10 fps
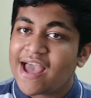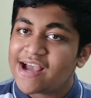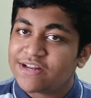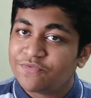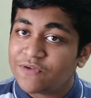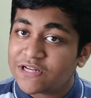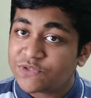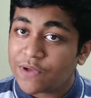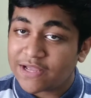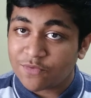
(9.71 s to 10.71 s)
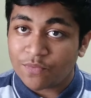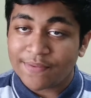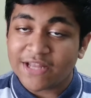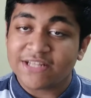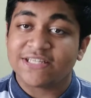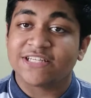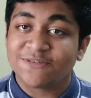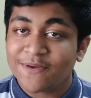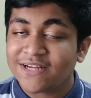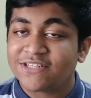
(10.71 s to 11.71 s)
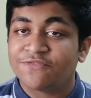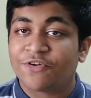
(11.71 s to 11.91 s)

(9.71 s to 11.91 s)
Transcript: and it is expected